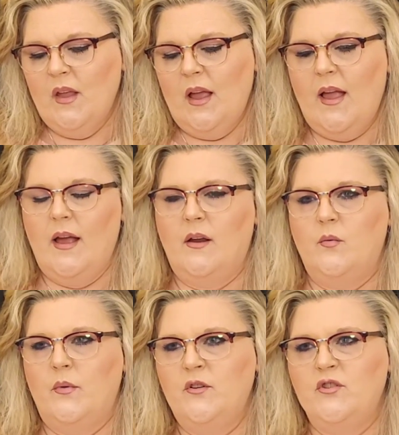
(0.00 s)

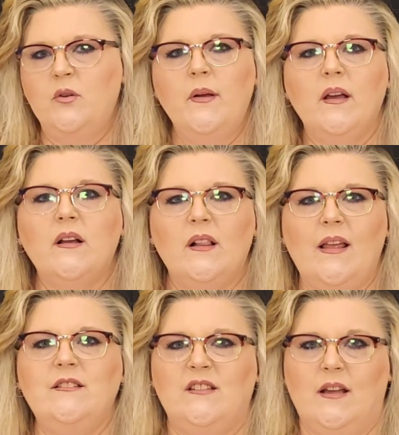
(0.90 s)
And when doing a
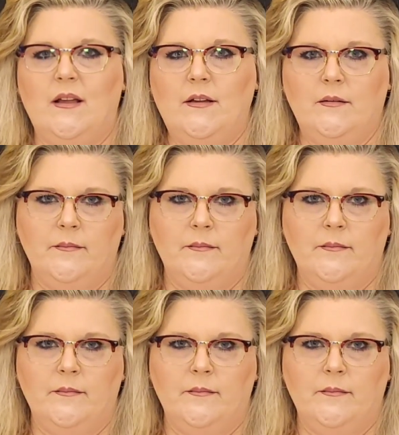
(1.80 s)
cleansing,